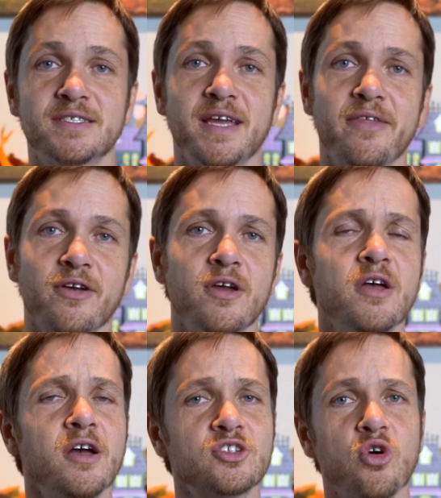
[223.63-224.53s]
together,
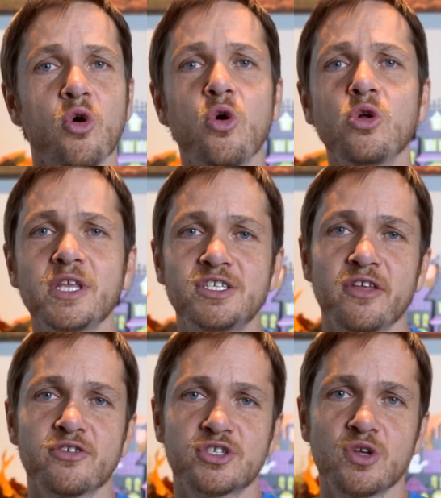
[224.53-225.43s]
told each
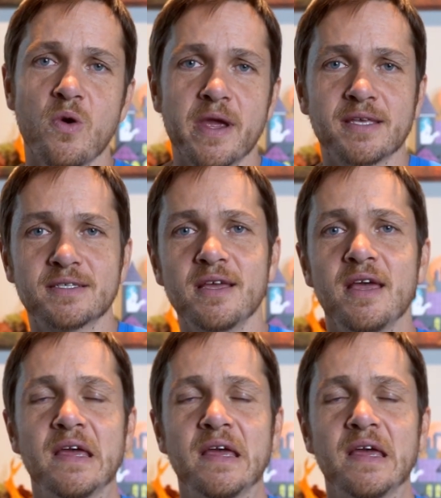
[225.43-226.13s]
other stories.